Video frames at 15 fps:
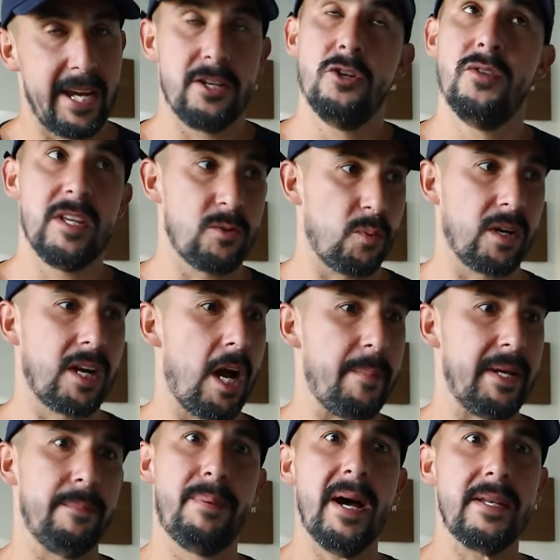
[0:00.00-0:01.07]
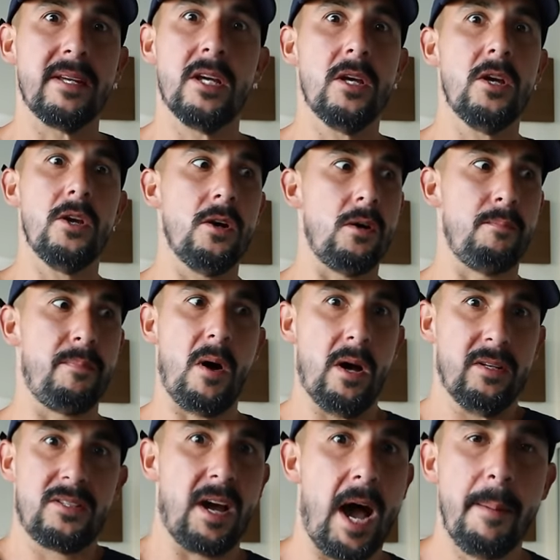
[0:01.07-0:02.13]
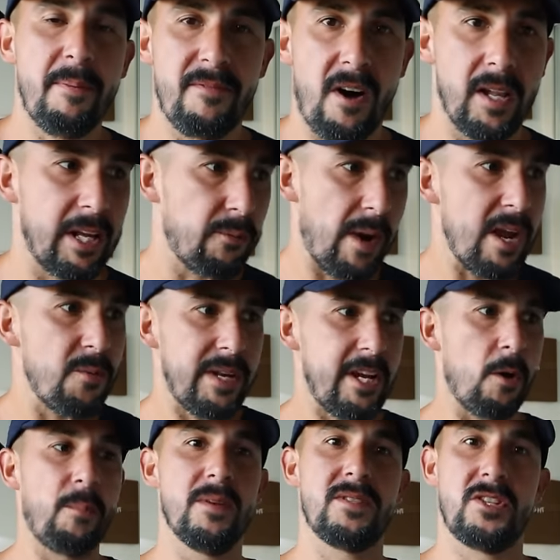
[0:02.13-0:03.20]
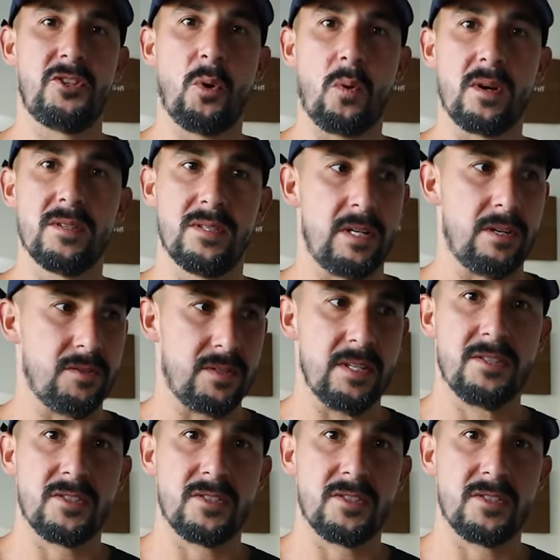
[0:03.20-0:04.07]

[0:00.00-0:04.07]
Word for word: I knew these were coming, but on top of all it, right when he opened the doors, there's this